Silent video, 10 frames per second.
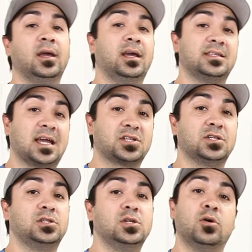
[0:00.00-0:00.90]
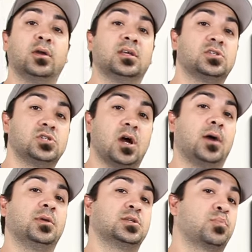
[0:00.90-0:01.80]
It's actually doing its
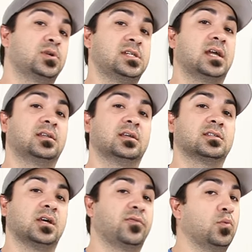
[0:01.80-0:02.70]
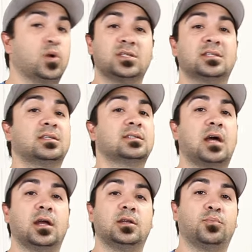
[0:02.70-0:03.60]
job. It's protecting itself. It wasn't
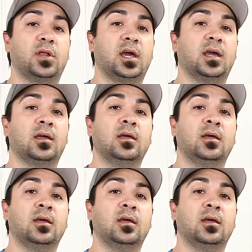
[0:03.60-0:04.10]
designed to play